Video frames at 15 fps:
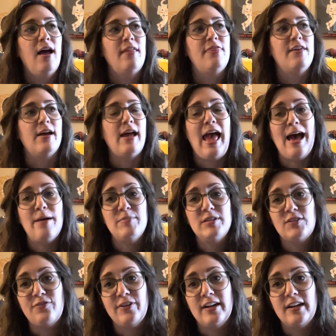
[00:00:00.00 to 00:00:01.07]
The
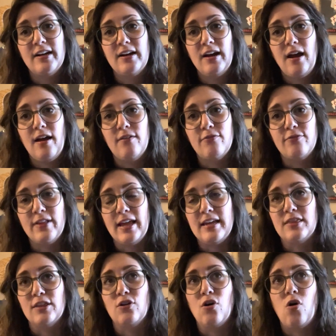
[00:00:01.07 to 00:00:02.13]
atmosphere of
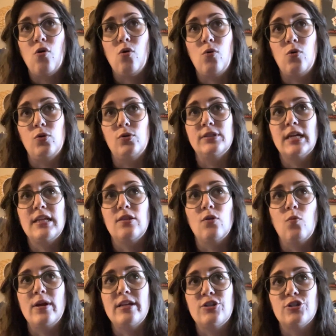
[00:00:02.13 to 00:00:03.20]
the cold and the
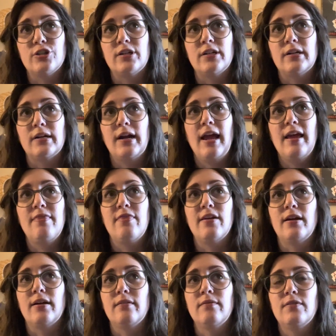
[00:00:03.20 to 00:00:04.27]
winter and
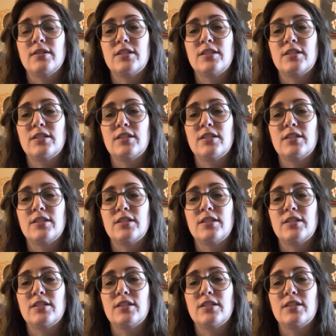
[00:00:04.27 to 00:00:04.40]
the